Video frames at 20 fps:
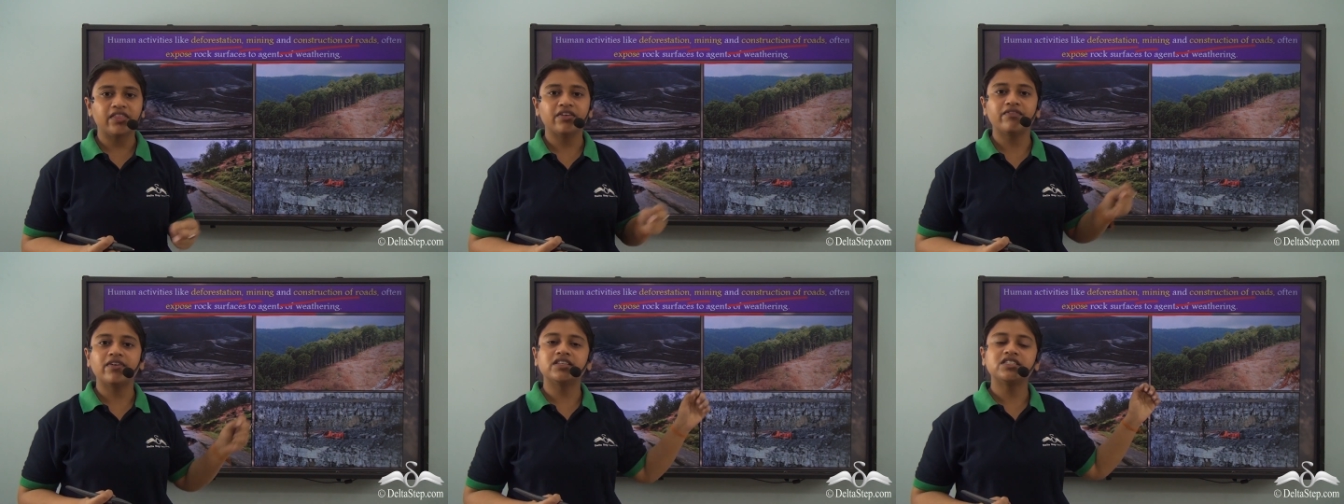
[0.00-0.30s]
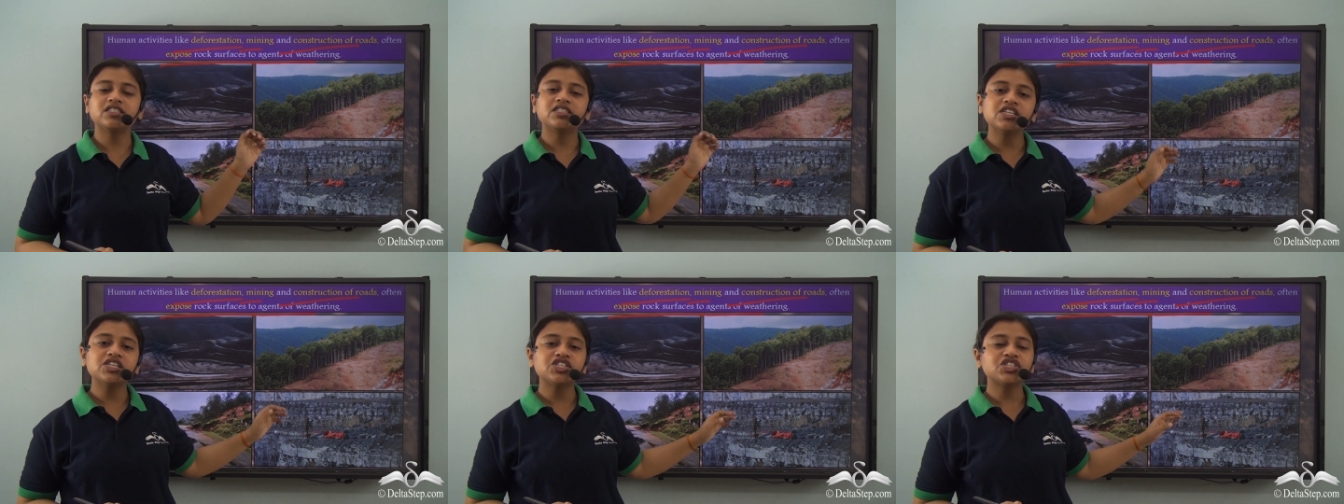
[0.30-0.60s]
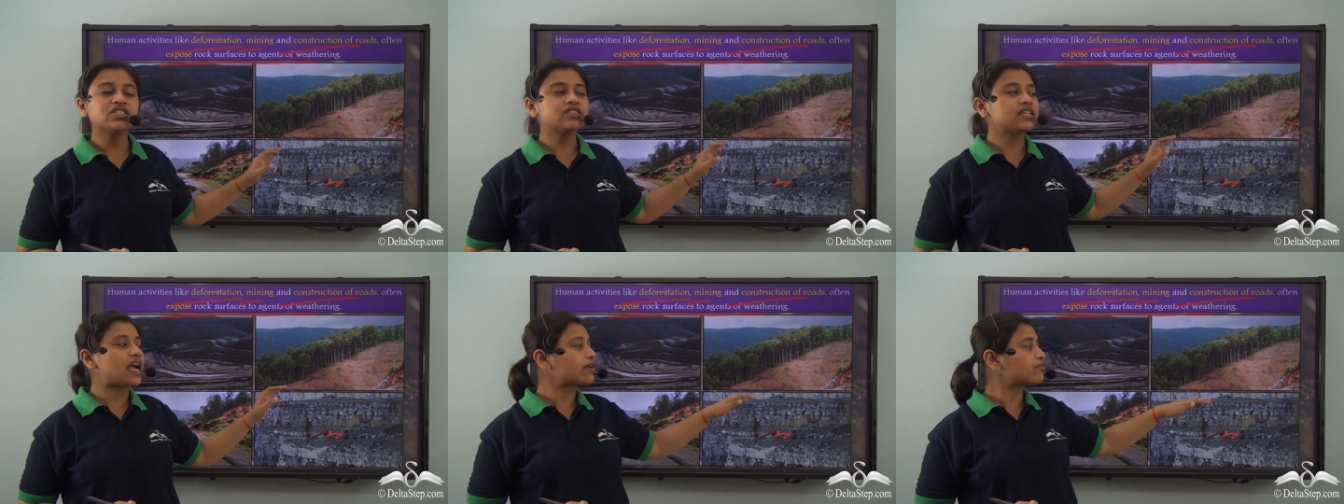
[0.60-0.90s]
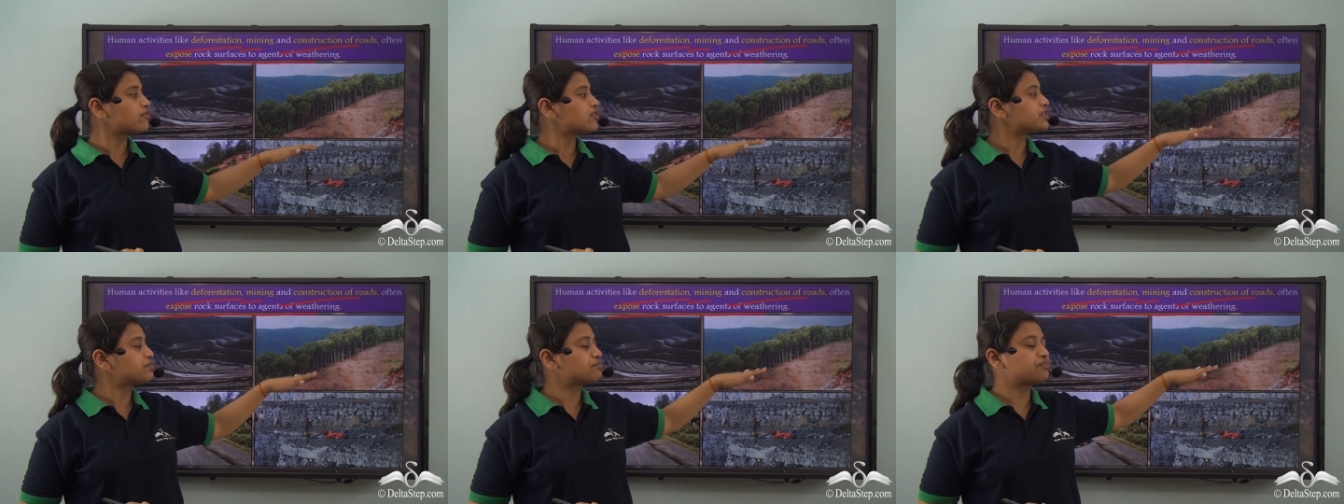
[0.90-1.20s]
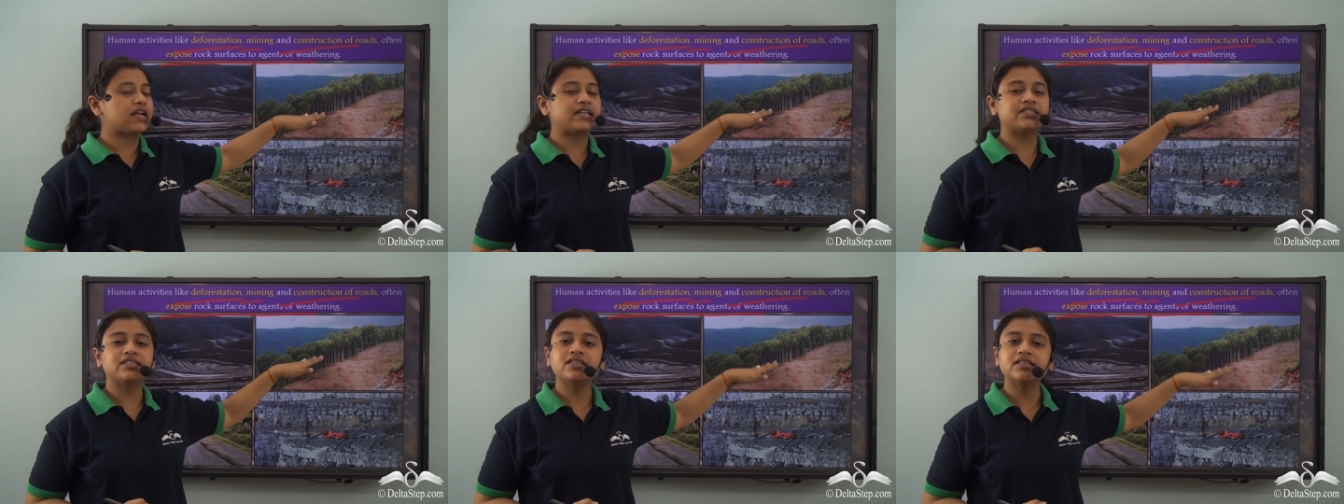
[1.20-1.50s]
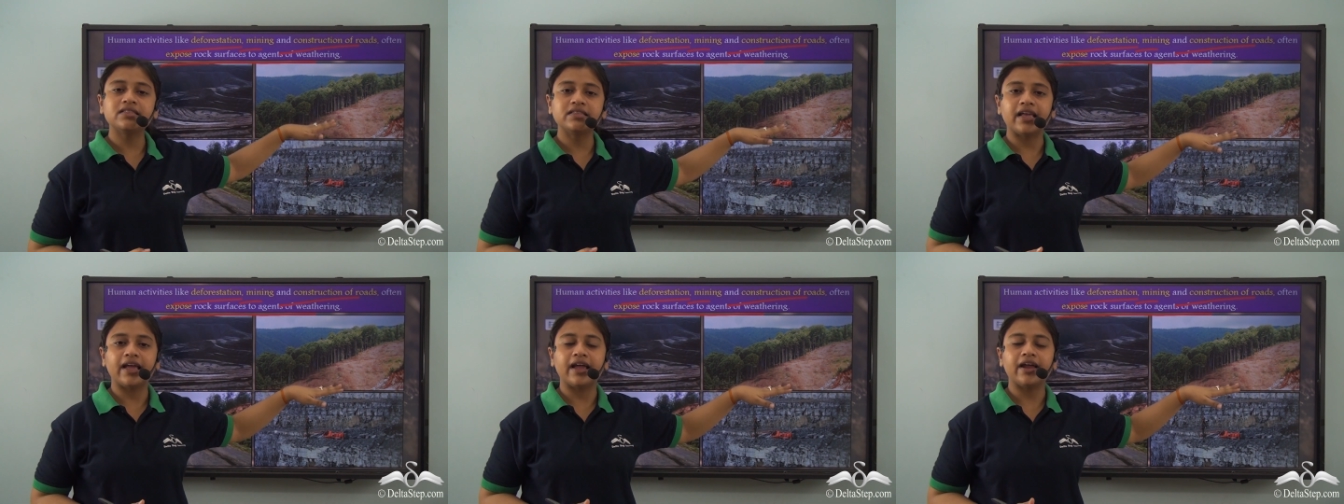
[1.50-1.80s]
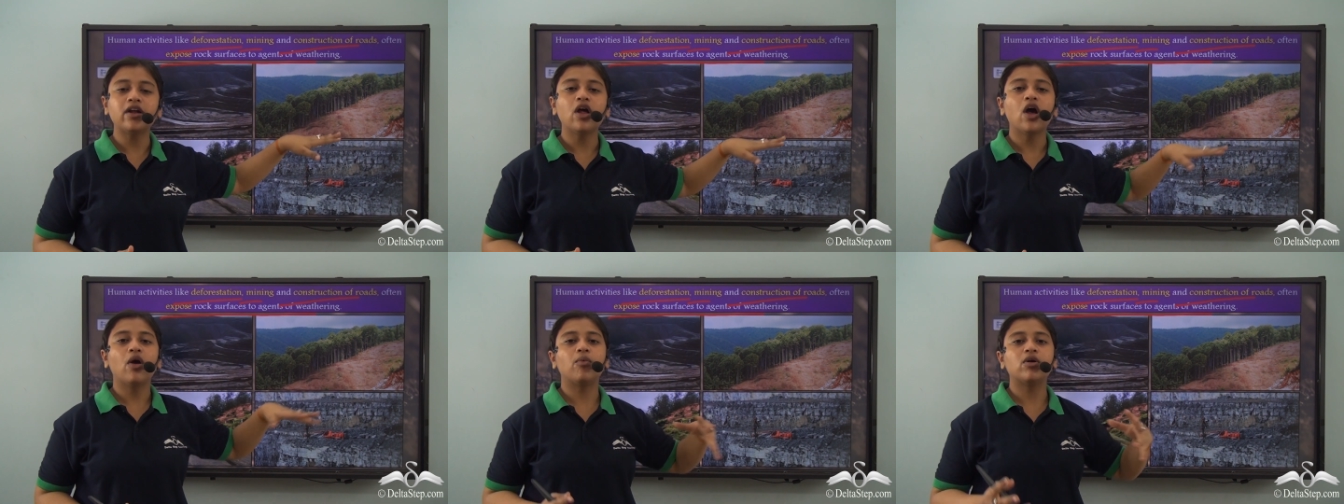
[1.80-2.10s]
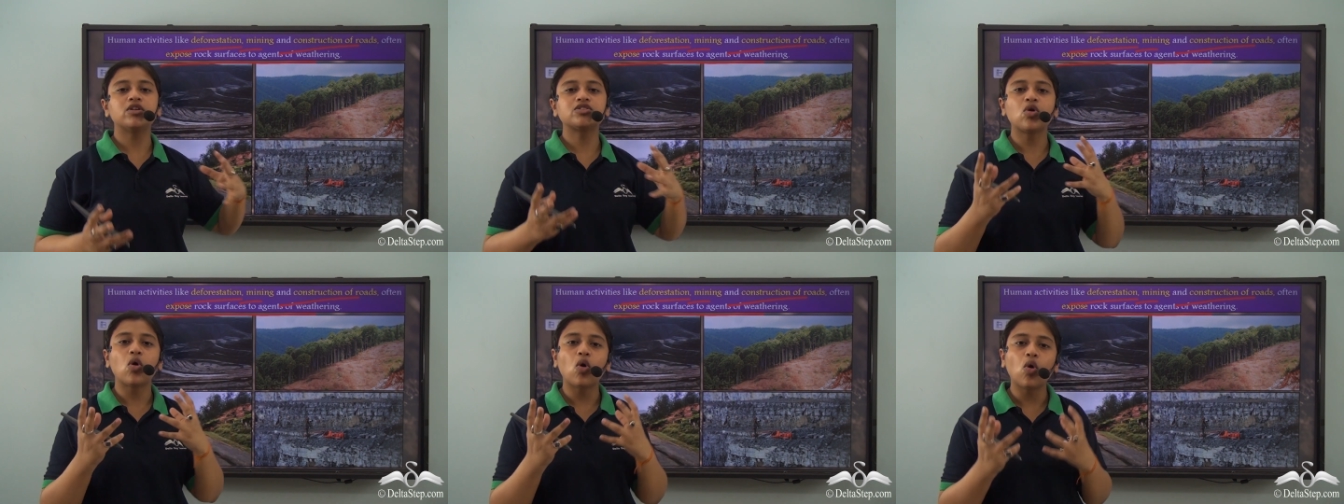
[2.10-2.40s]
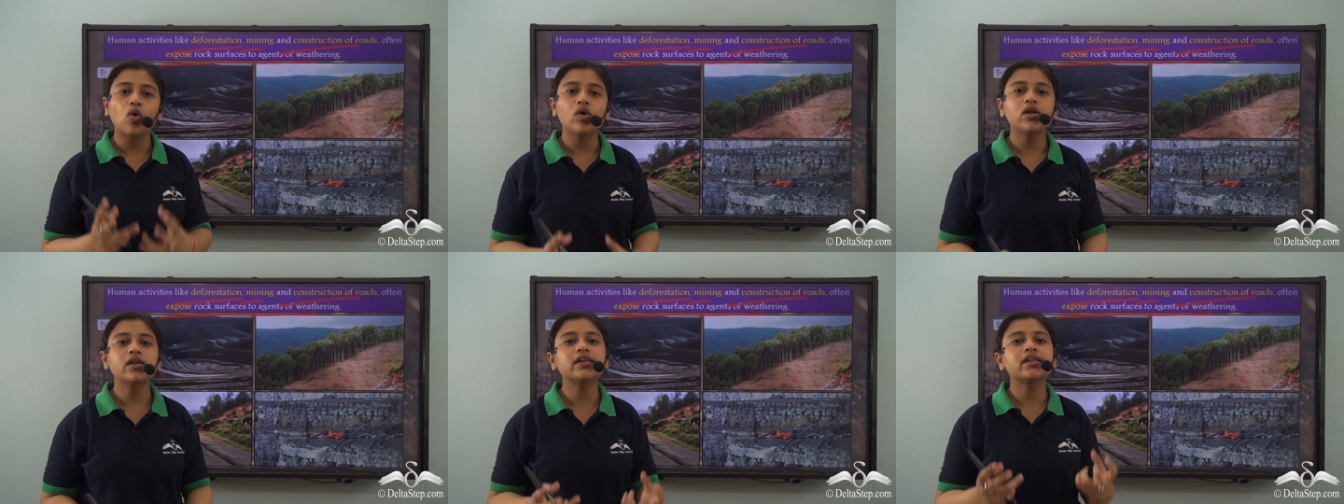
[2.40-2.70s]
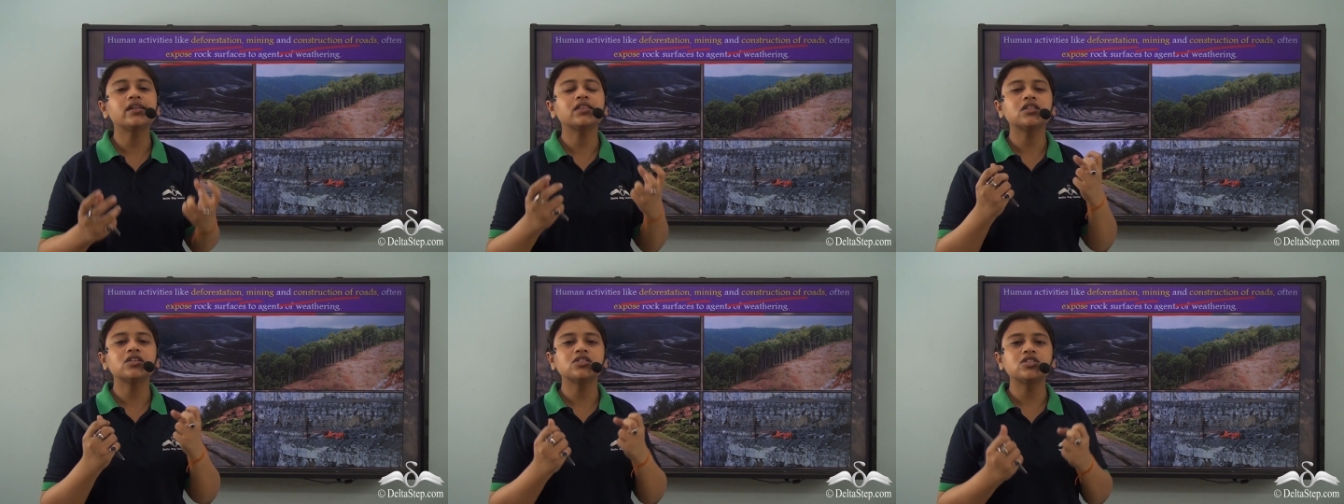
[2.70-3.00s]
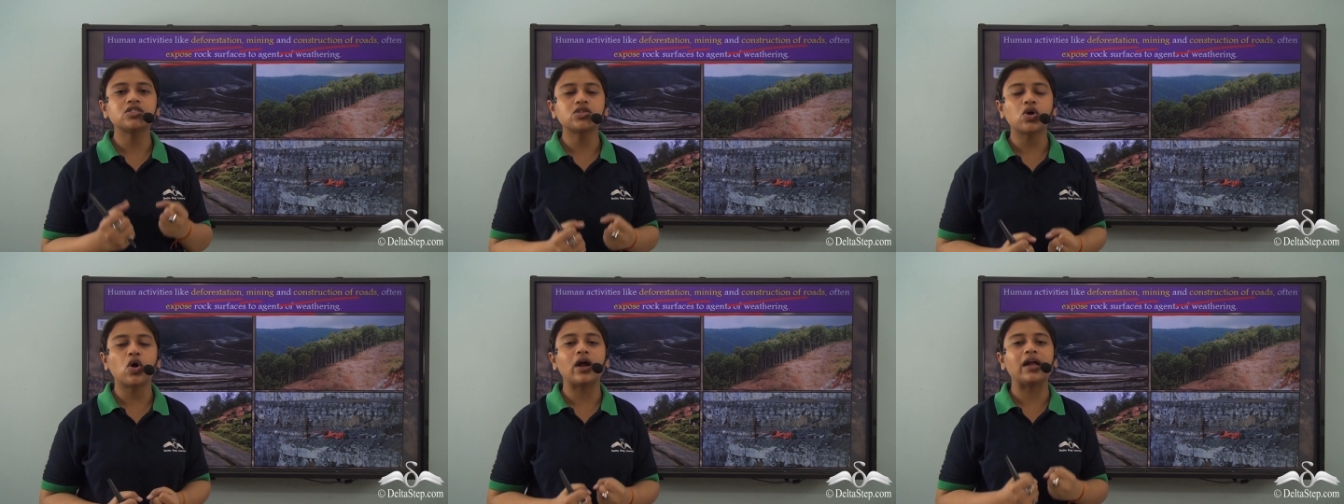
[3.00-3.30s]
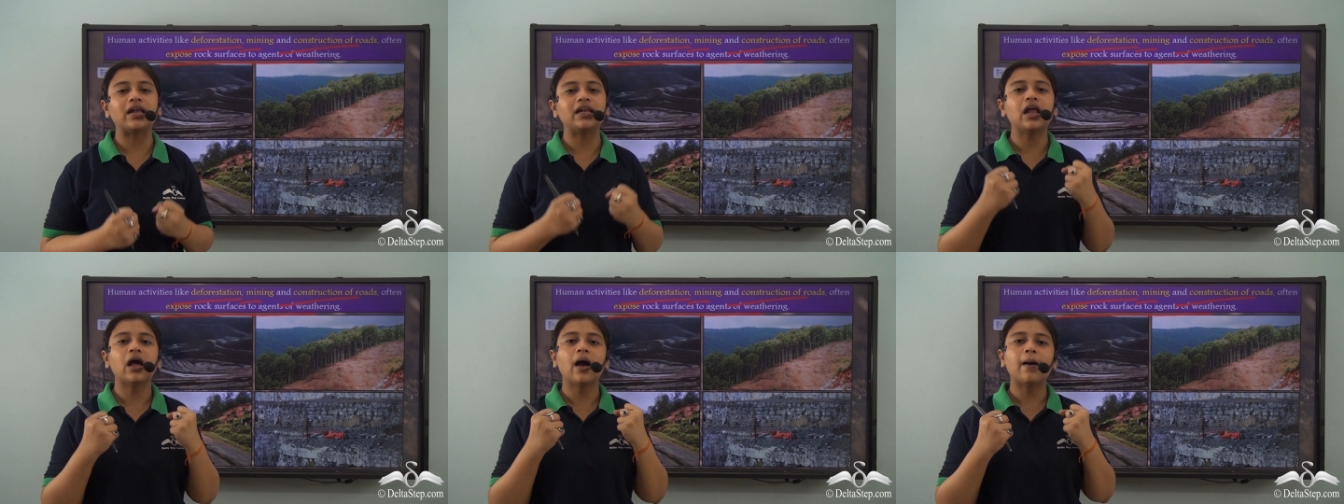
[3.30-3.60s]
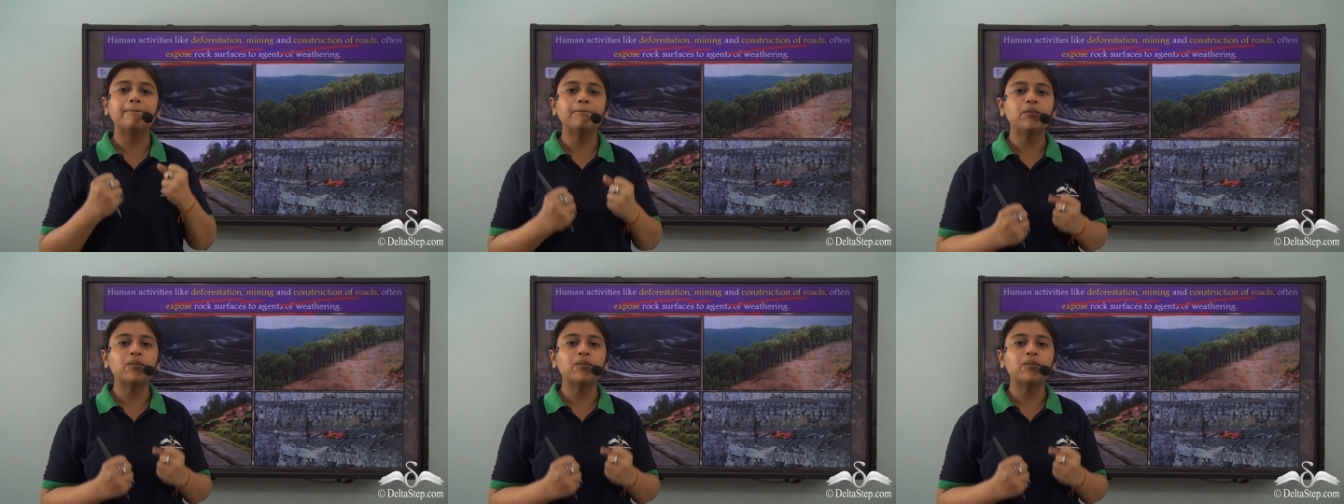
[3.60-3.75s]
The vegetation that was present there was holding the soil